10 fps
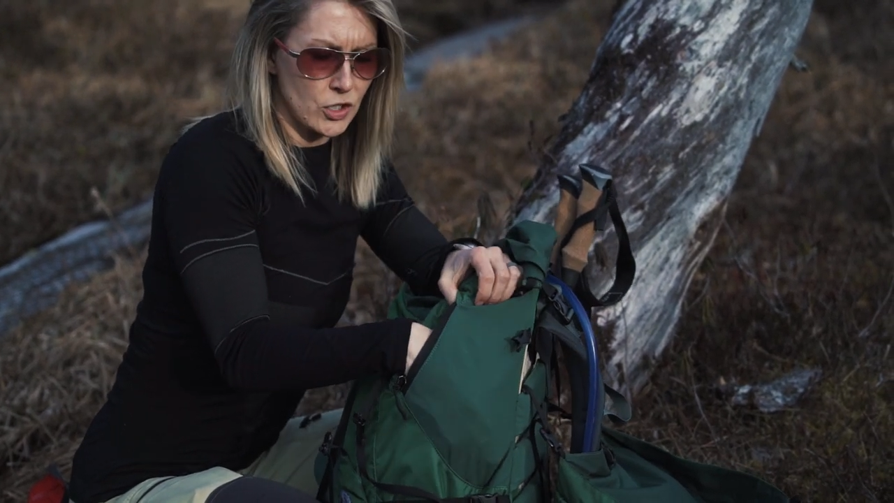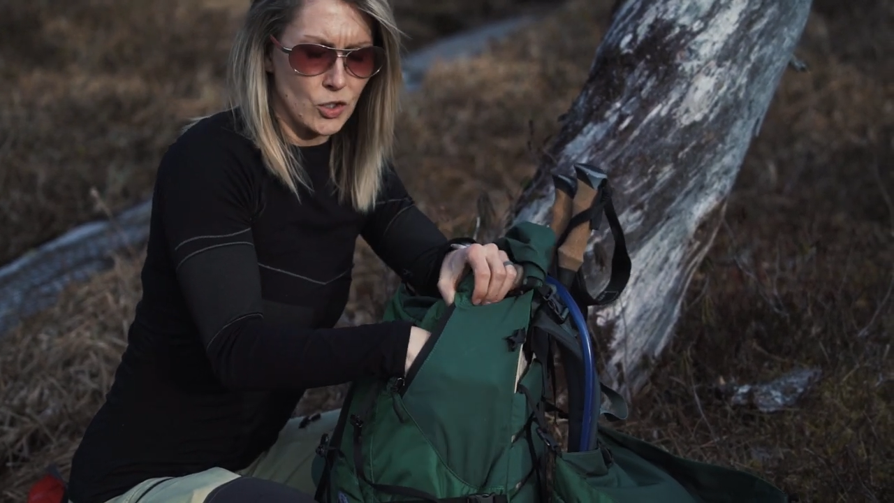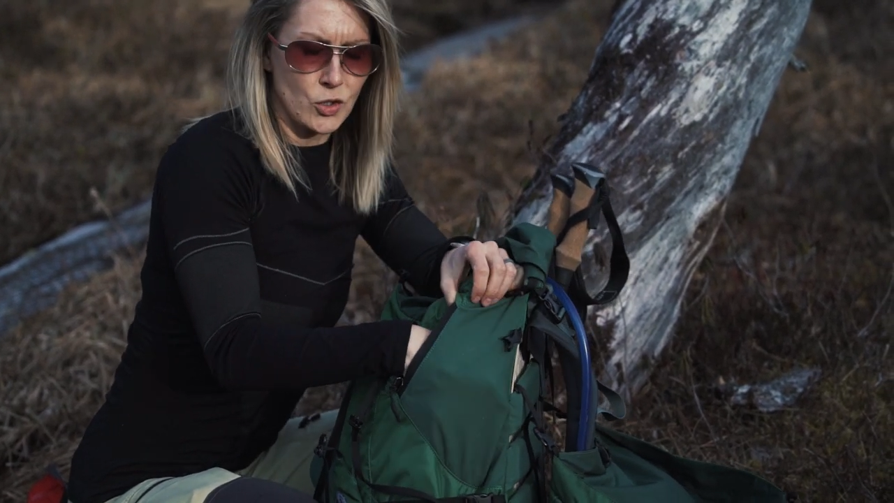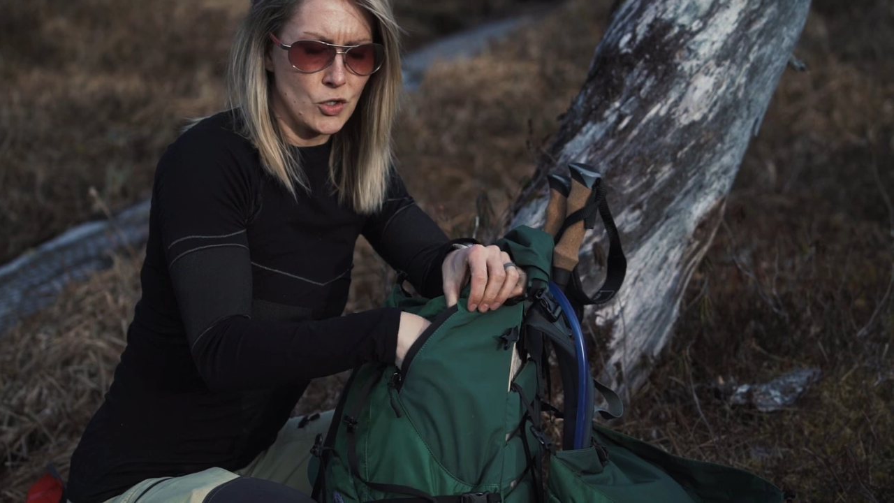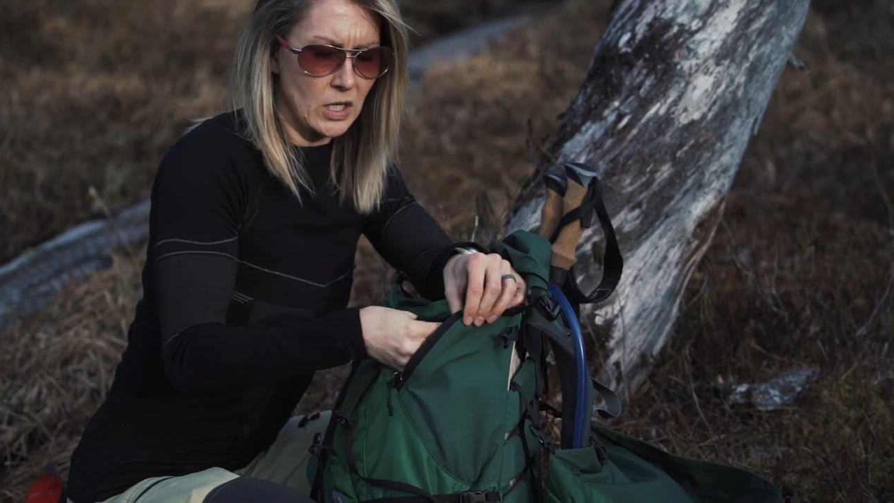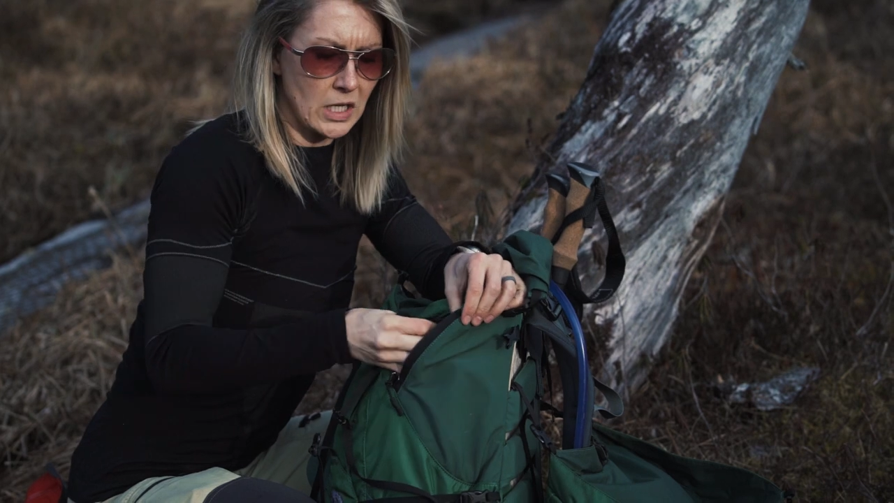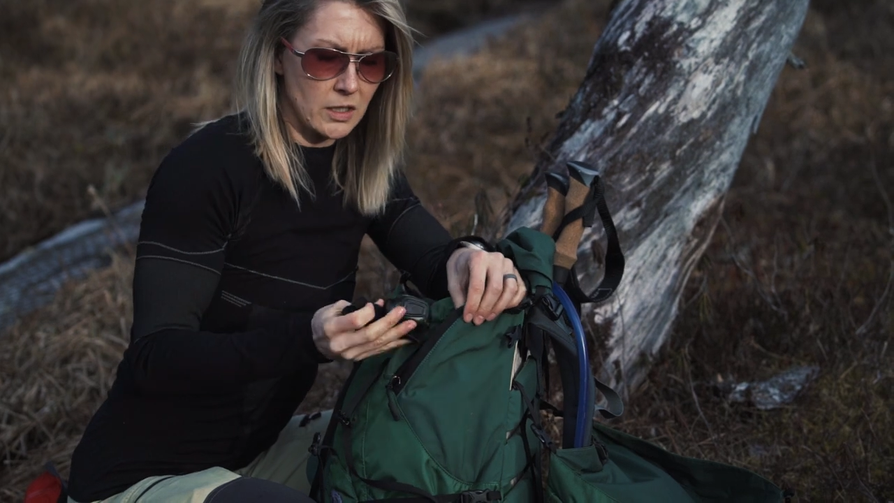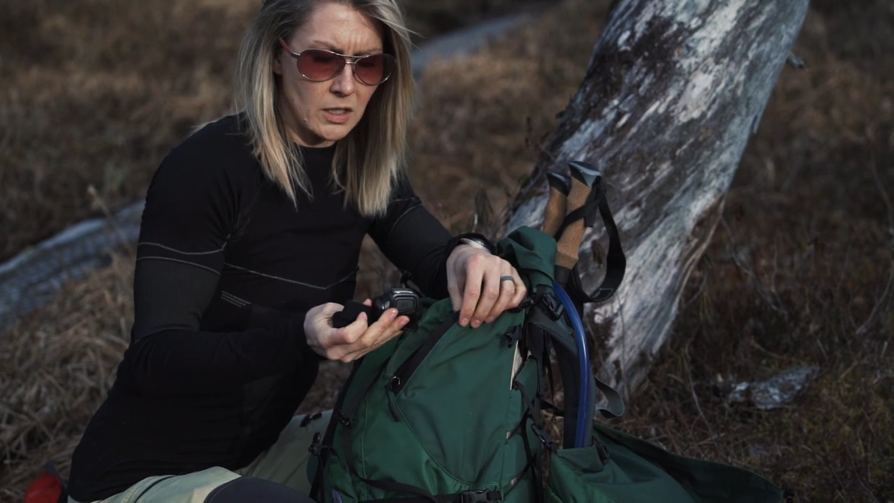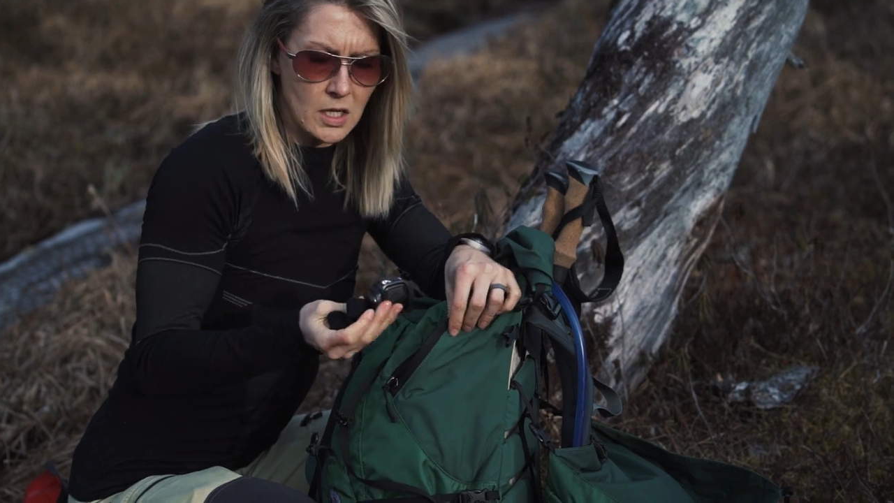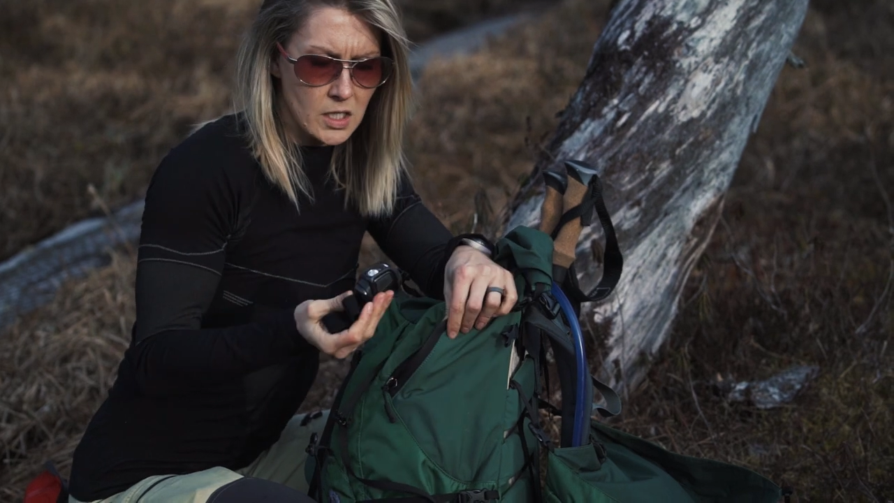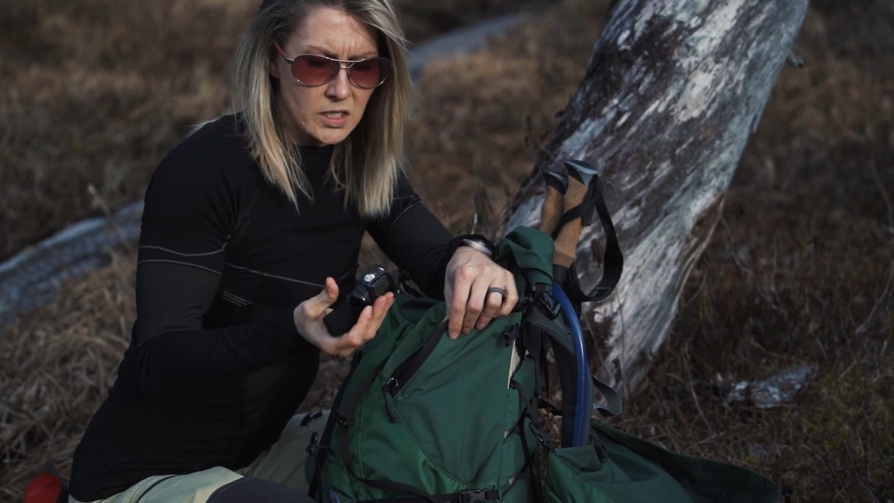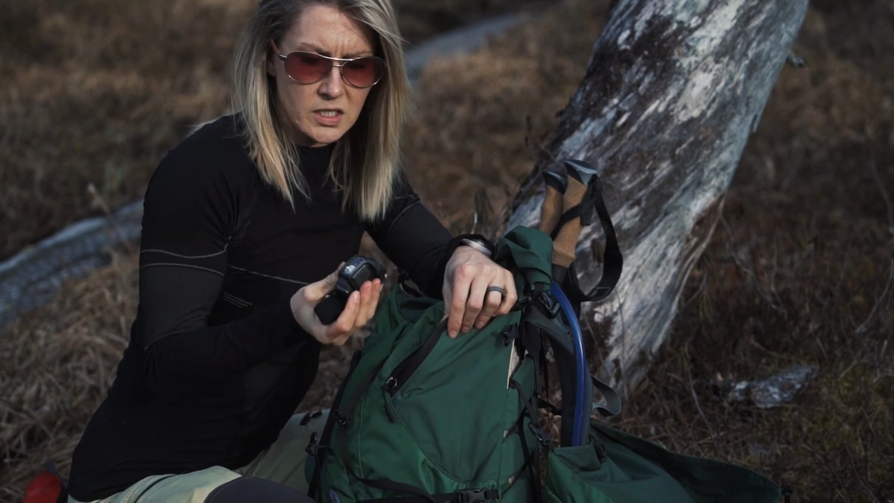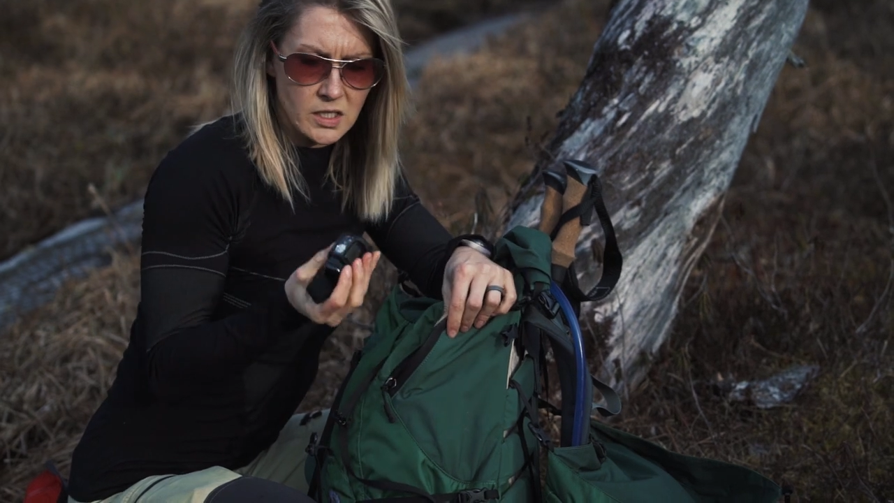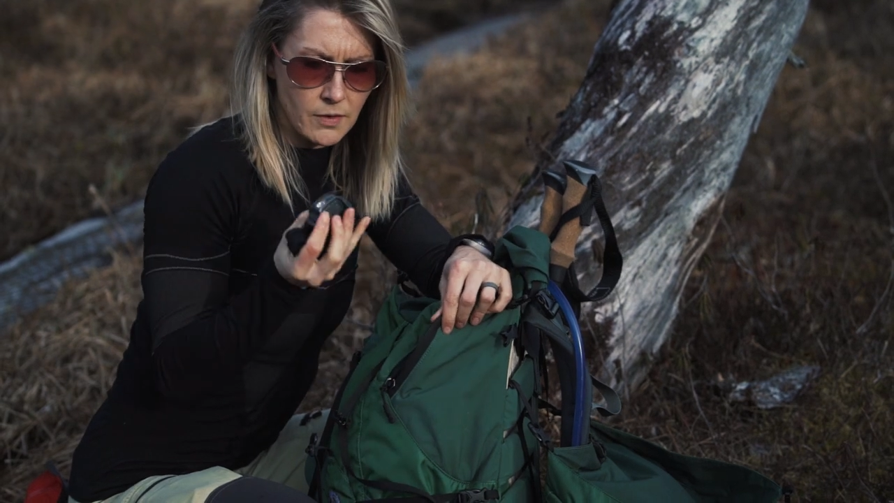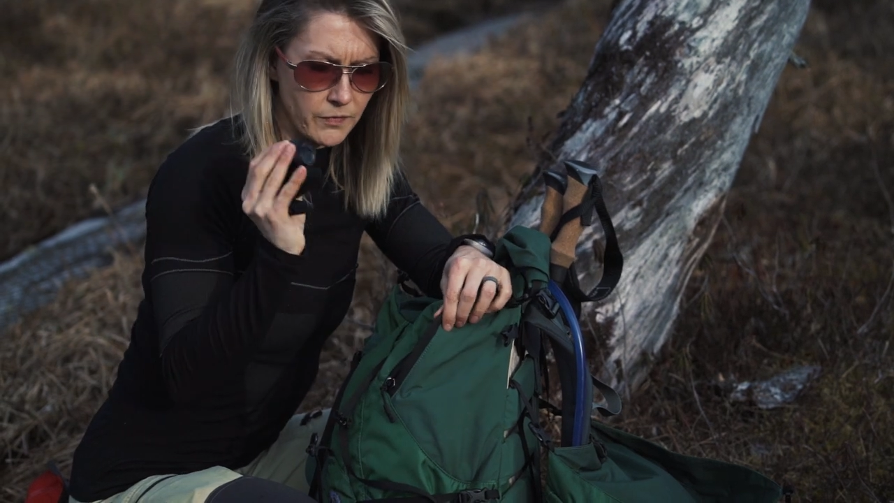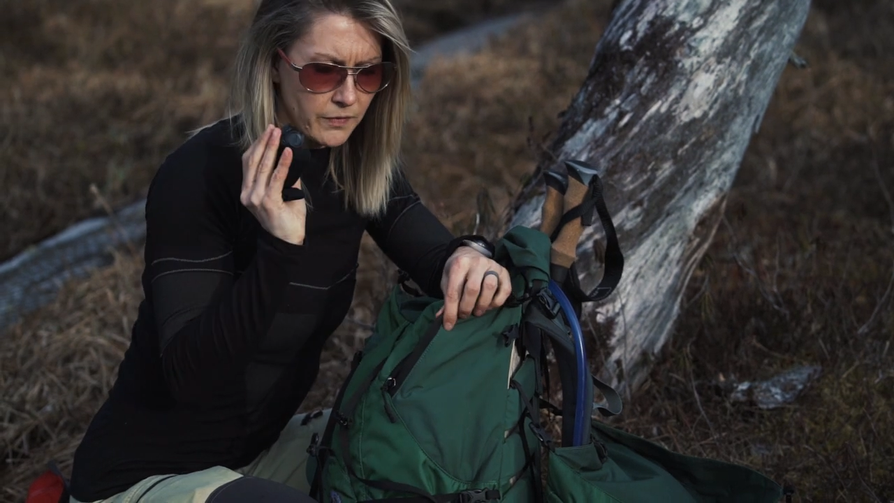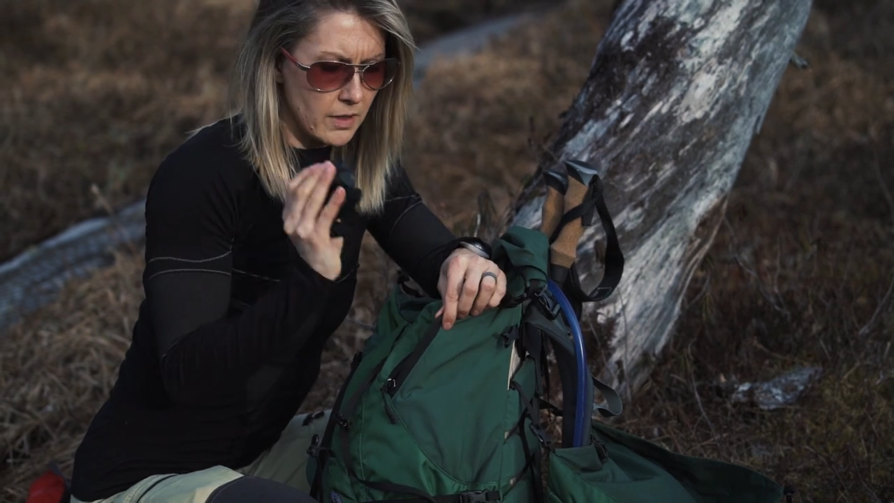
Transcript: So you can stuff